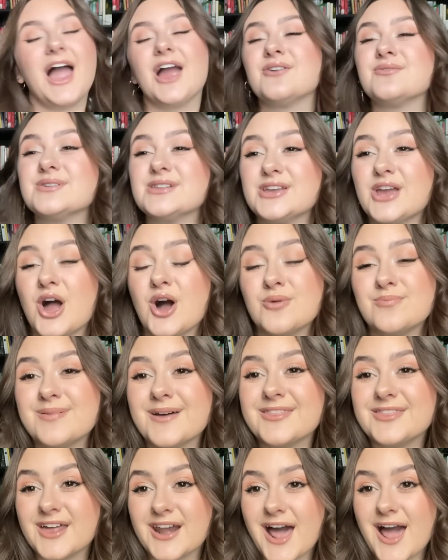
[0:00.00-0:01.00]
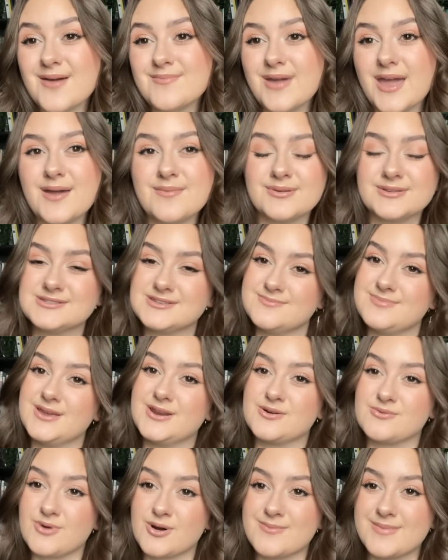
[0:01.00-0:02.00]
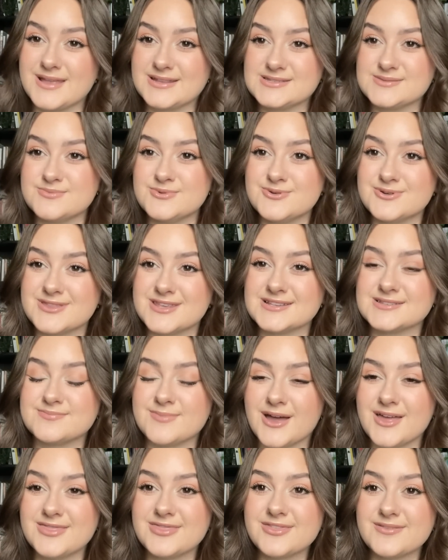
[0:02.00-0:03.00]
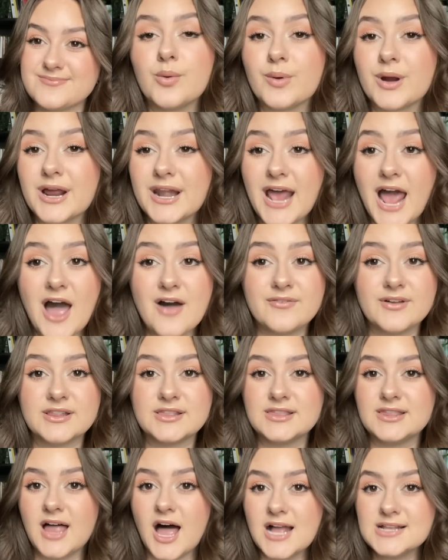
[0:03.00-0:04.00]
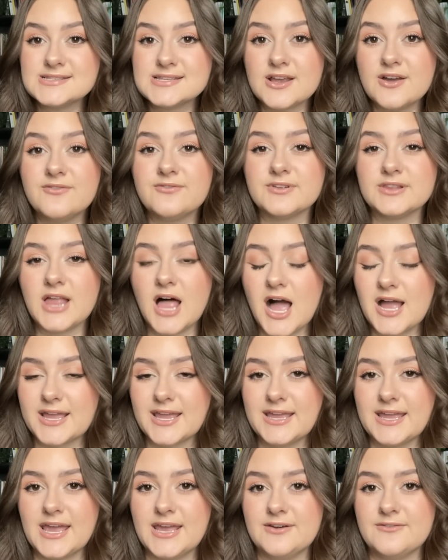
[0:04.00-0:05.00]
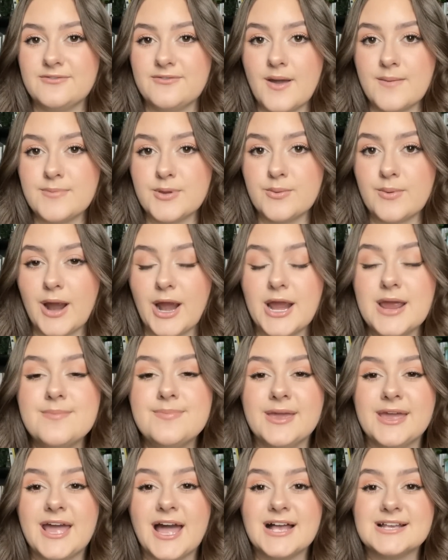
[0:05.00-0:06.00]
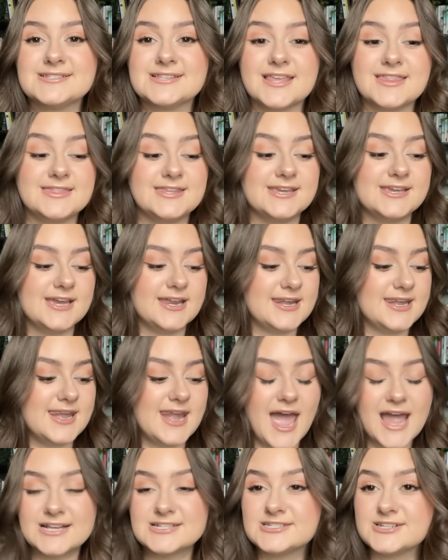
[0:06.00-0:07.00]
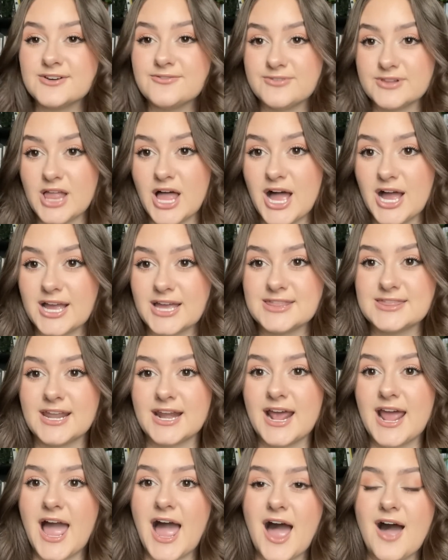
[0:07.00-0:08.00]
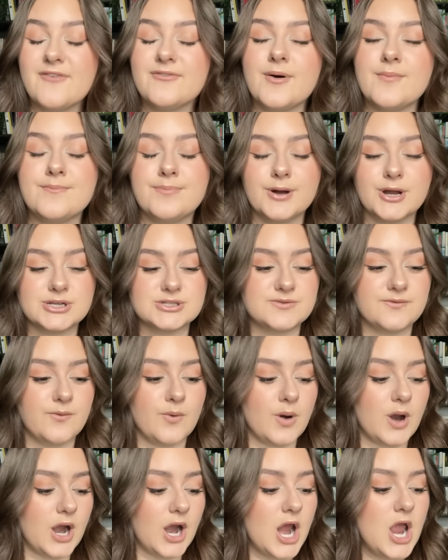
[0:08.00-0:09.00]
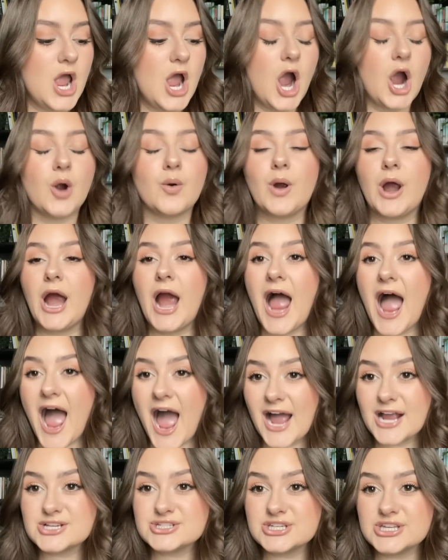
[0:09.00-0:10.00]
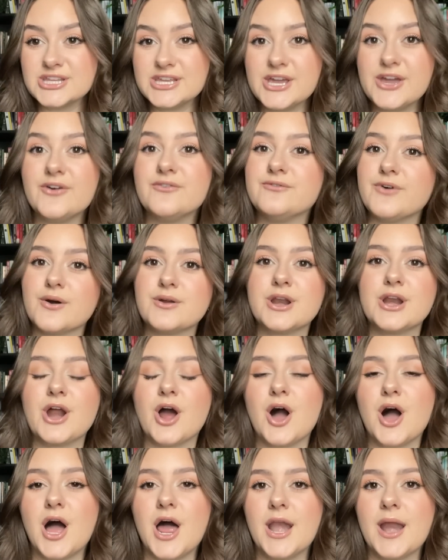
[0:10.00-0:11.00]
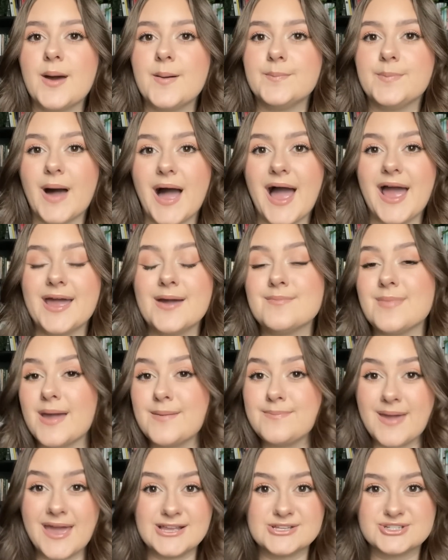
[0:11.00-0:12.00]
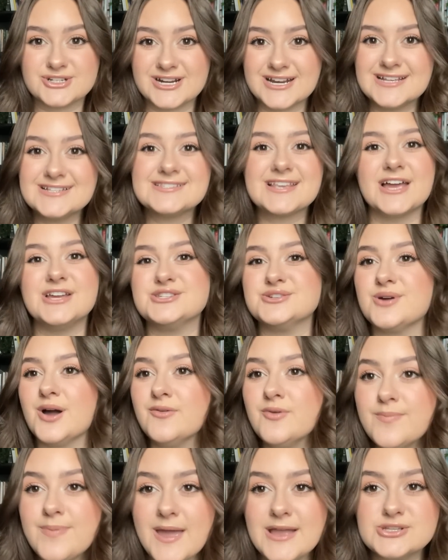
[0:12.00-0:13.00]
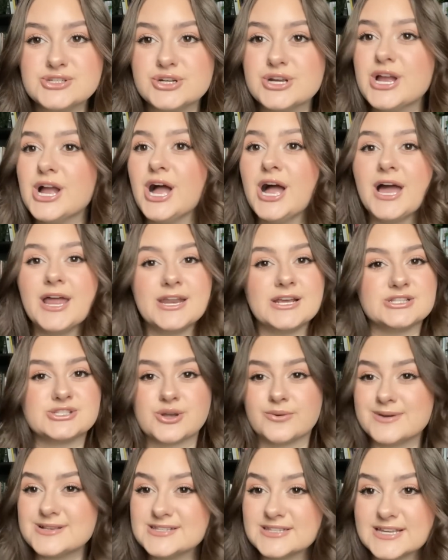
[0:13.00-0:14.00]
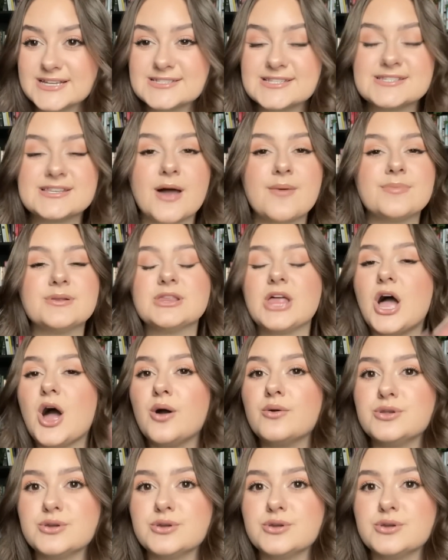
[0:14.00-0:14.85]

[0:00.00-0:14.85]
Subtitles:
I really hope that I'm able to be in a romance mood this month. We're gonna have lots of vlogging in February because the next vlog that I have books for were actually voted on by my patrons. I do have a Patreon. It's always linked down below.